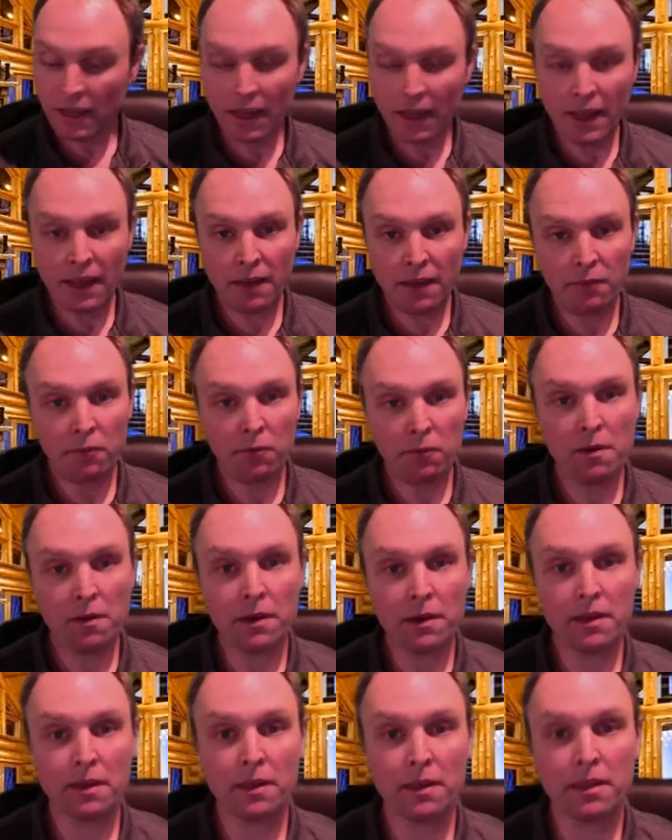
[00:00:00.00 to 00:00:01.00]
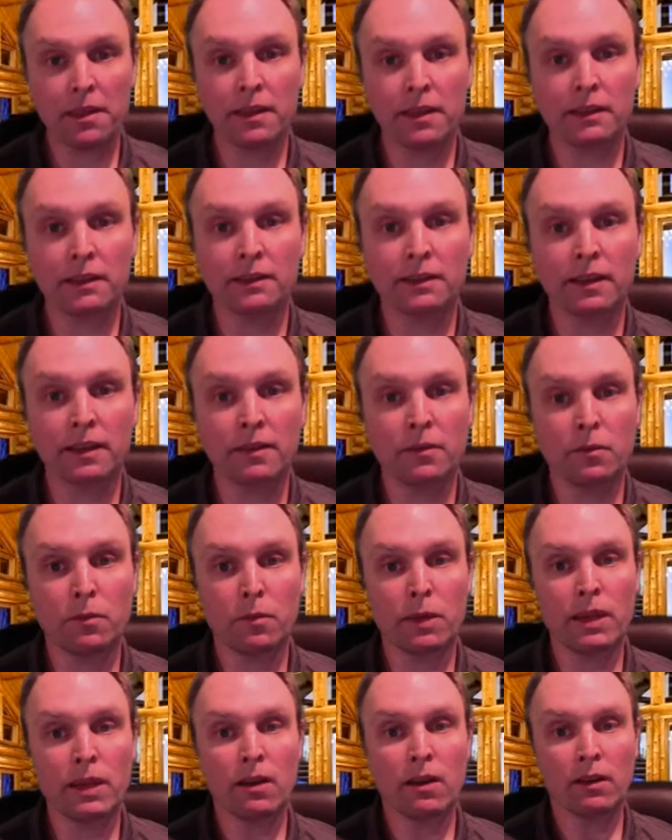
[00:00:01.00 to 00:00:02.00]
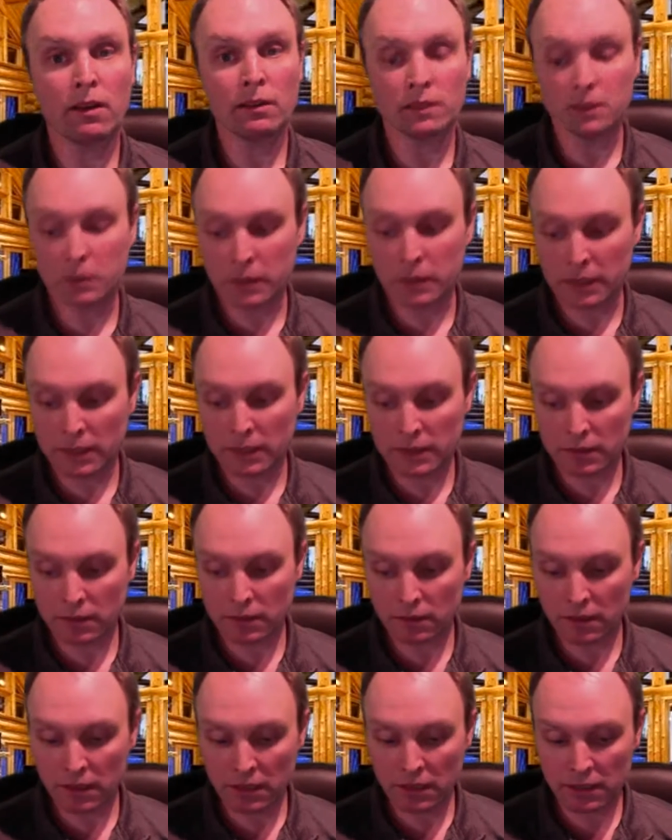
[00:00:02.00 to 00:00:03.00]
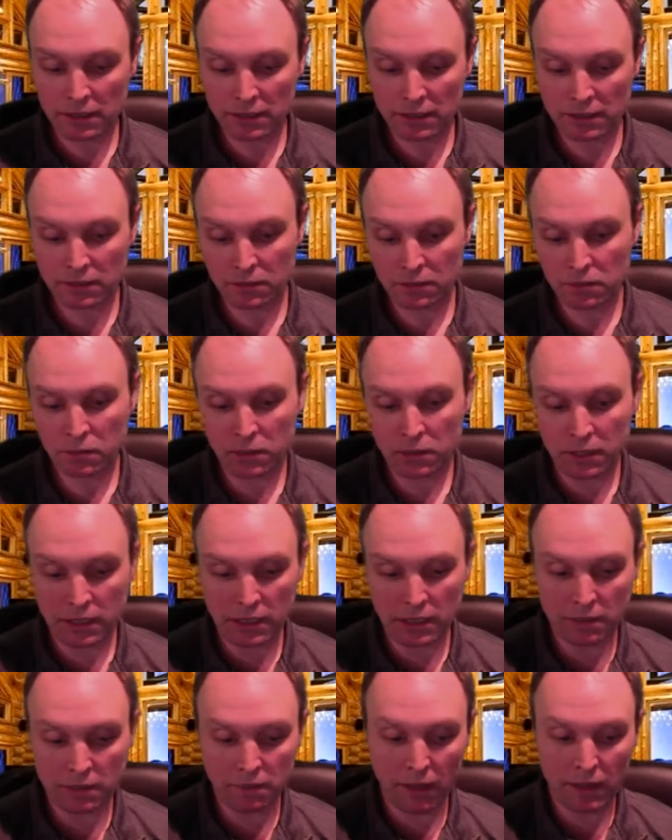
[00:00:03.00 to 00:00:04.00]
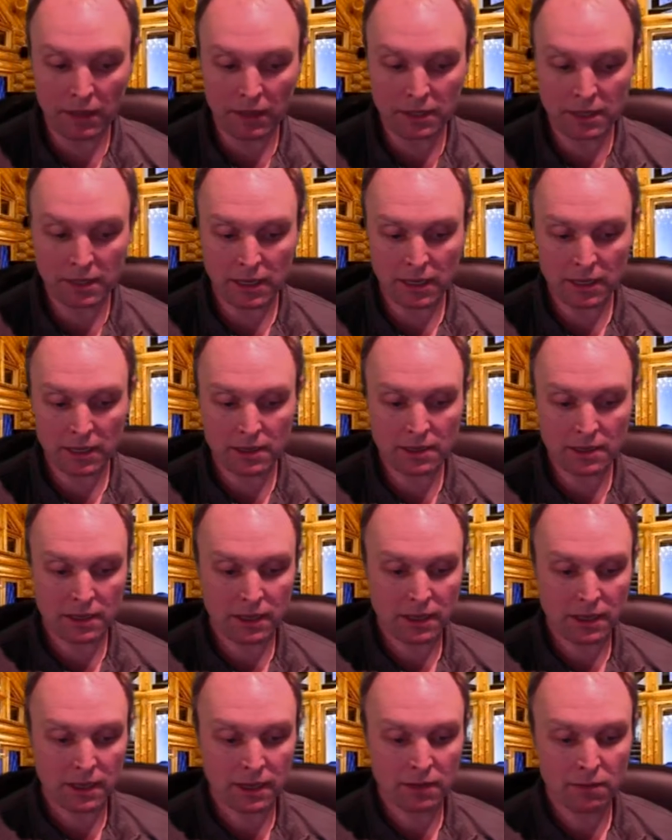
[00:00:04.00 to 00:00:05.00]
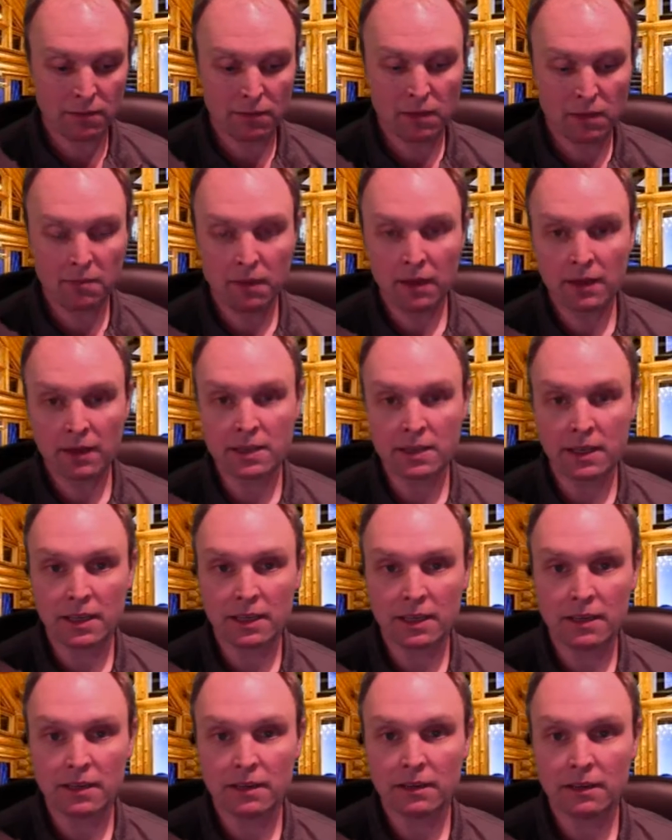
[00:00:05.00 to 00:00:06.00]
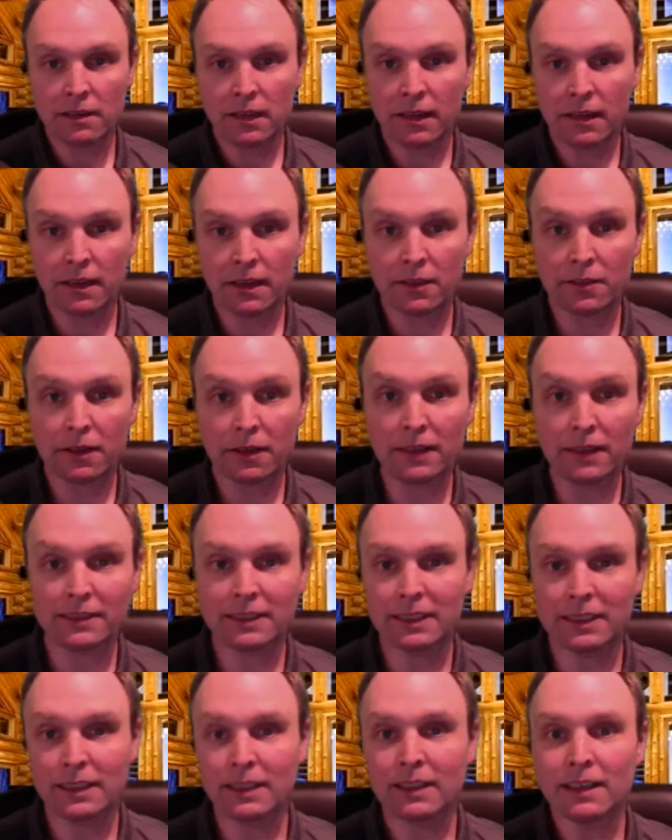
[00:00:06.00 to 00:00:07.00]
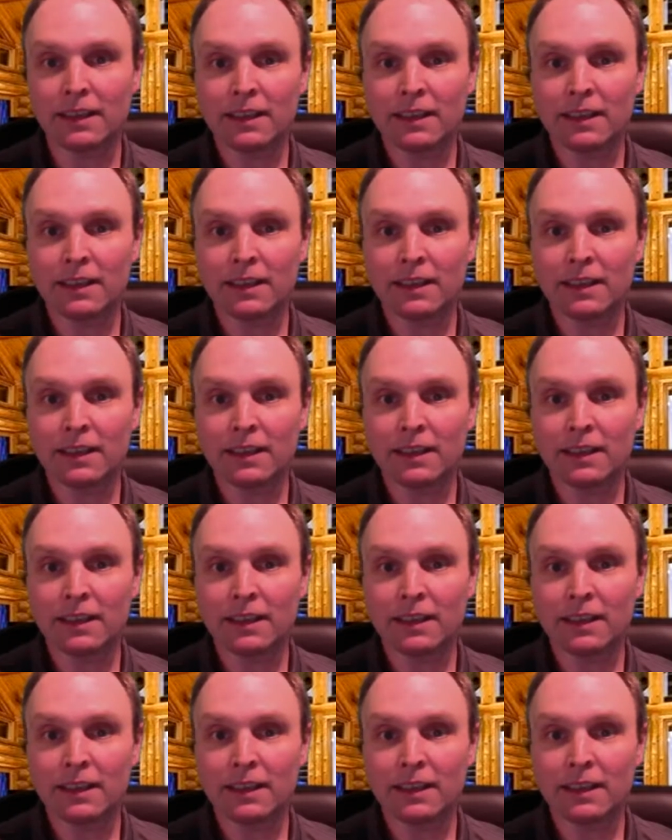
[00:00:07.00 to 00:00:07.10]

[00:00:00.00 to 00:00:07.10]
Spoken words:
And one of the things that we all do here is we meditate, and we meditate like crazy.